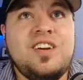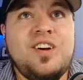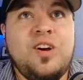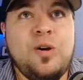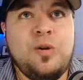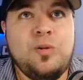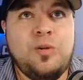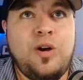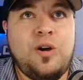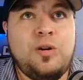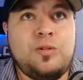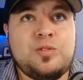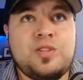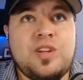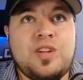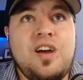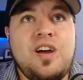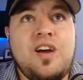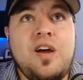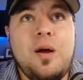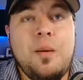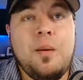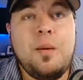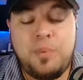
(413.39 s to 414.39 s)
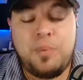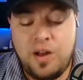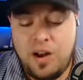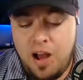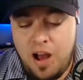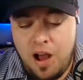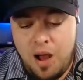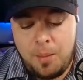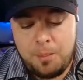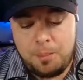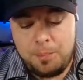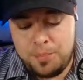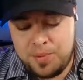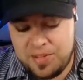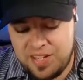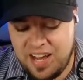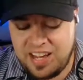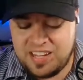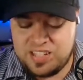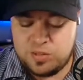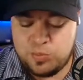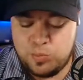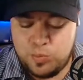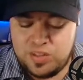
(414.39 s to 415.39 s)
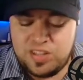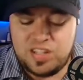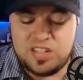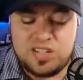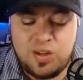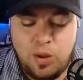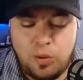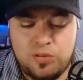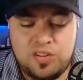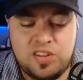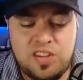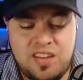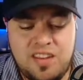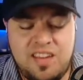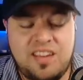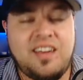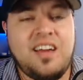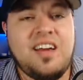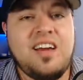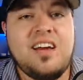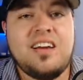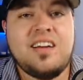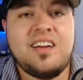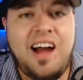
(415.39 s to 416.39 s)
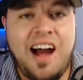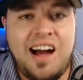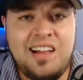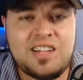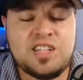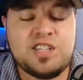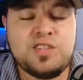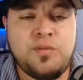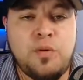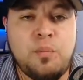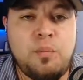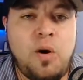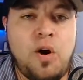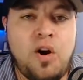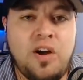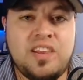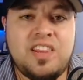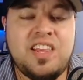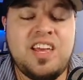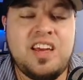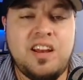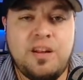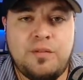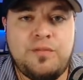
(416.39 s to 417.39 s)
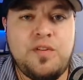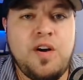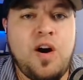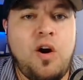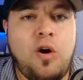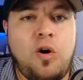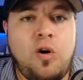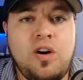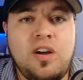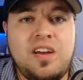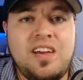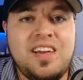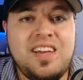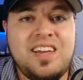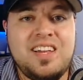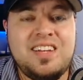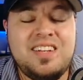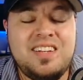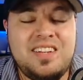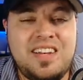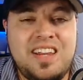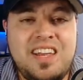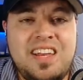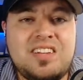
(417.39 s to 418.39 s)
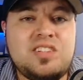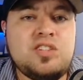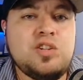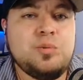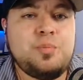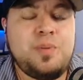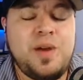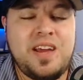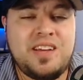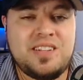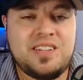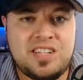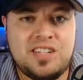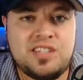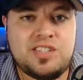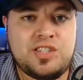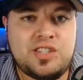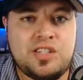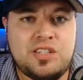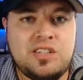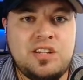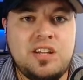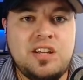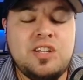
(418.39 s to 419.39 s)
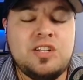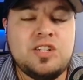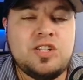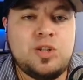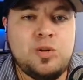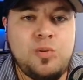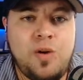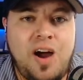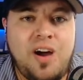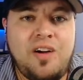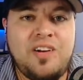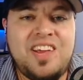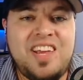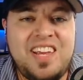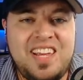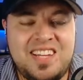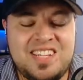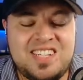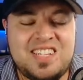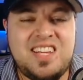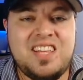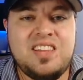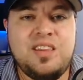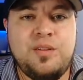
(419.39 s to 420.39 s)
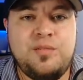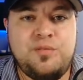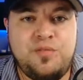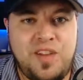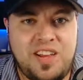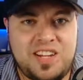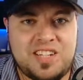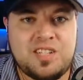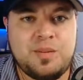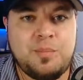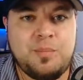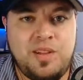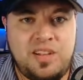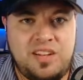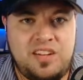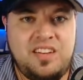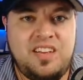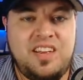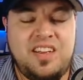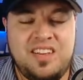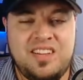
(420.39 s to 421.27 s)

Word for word: Who knows? But uh, but yes, with this whole thing, college football and the NFL need to pay attention to how easy the flexibility